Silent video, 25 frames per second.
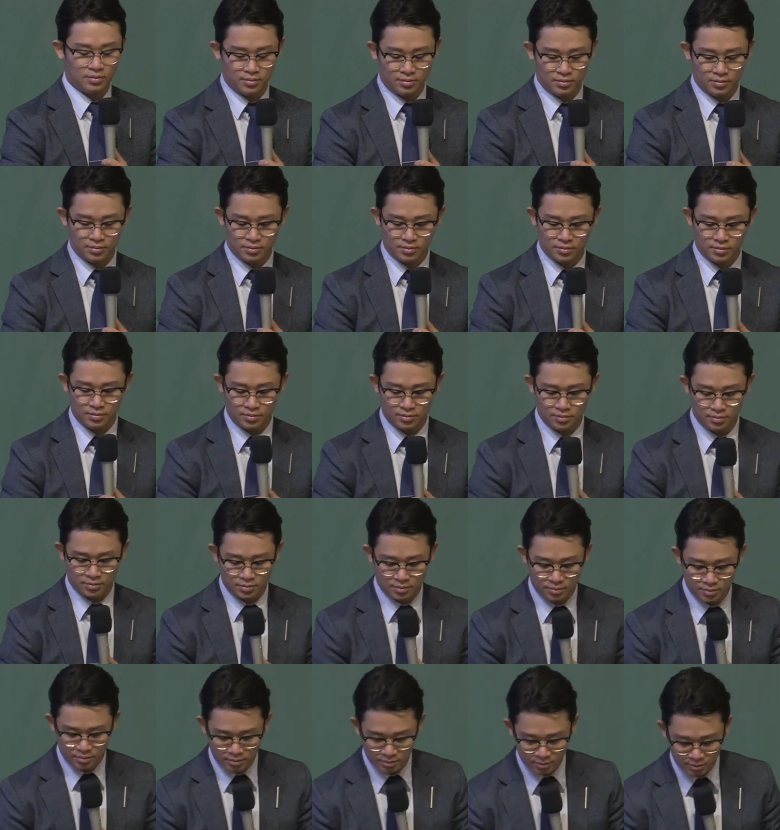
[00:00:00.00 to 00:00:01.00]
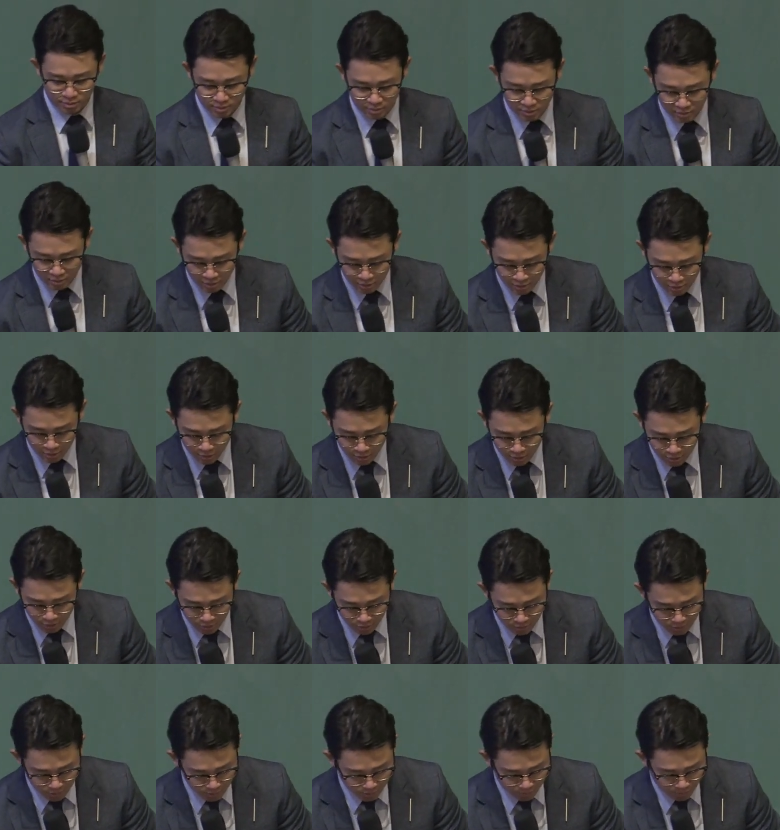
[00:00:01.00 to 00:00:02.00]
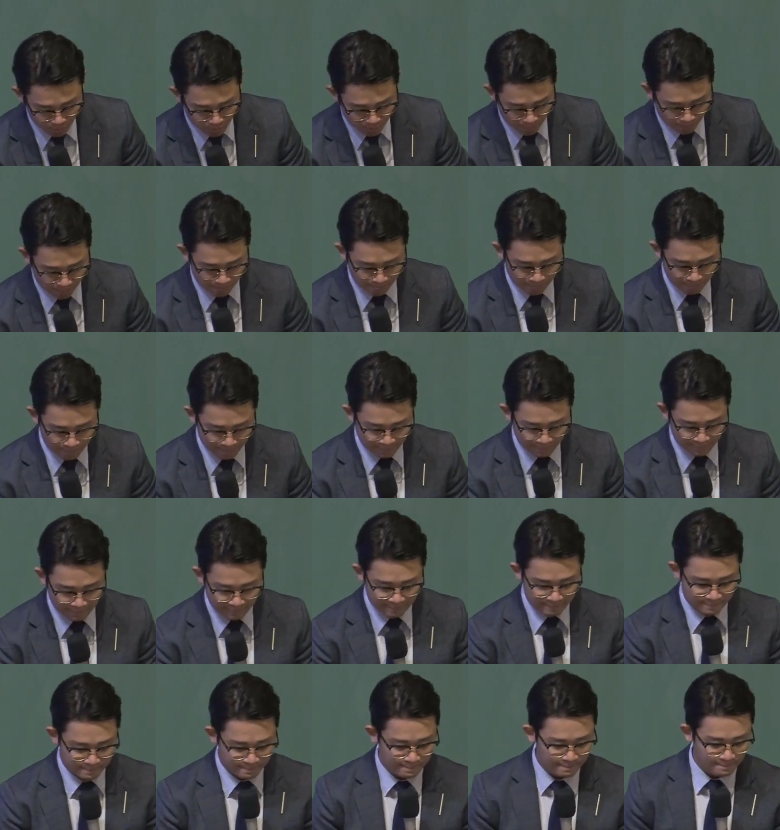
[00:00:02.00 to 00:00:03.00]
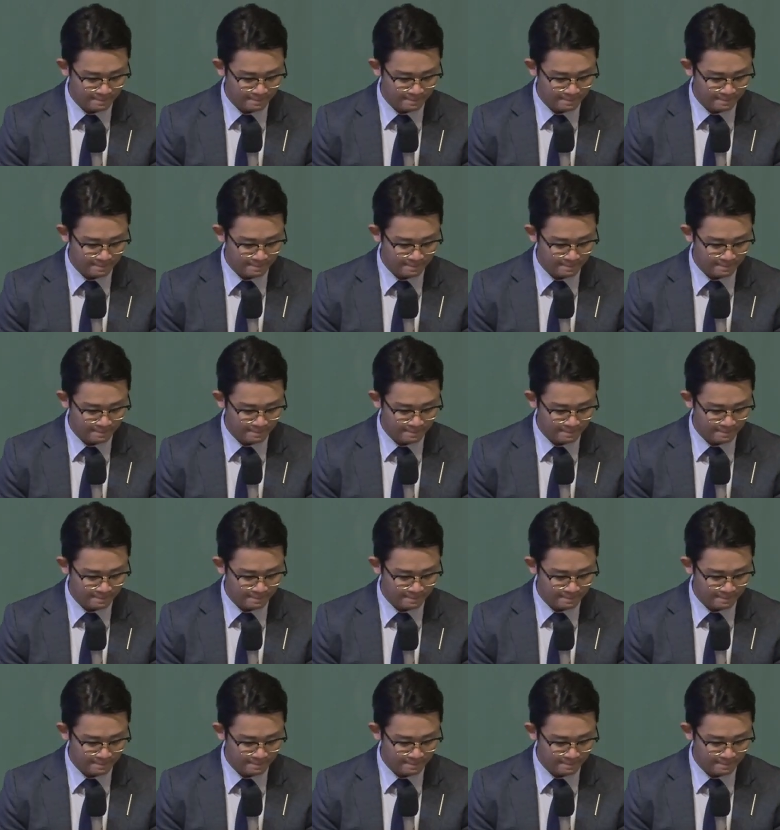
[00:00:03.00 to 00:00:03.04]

No one is speaking in this clip.